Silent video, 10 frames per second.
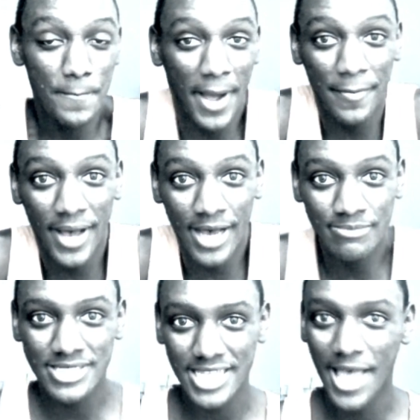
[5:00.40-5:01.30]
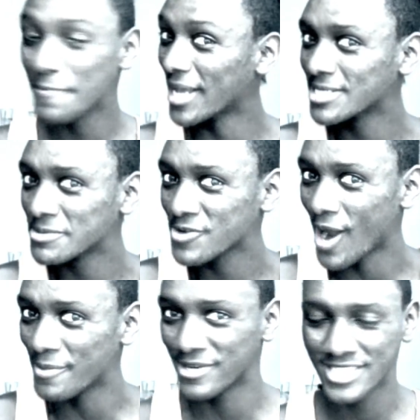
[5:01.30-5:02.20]
my pups, my
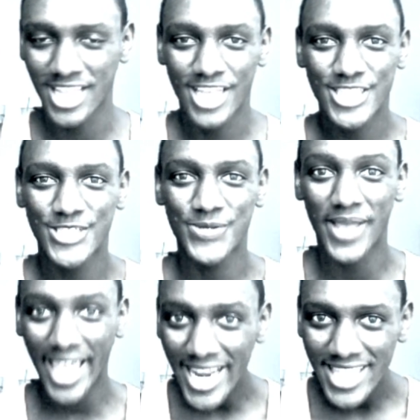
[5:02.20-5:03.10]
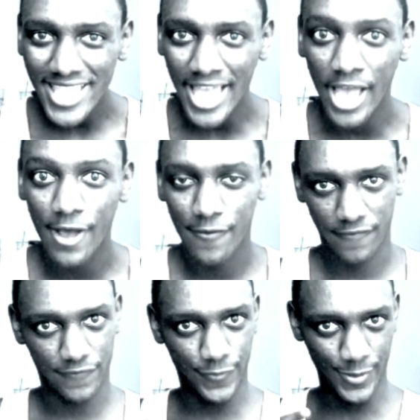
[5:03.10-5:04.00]
subscribers, to do anything
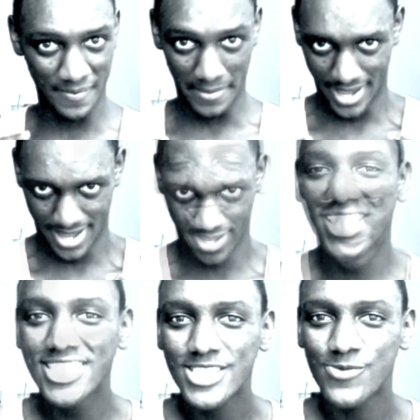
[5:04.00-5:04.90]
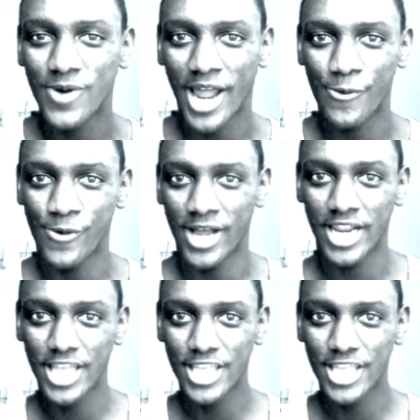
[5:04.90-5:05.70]
for me. This is what I want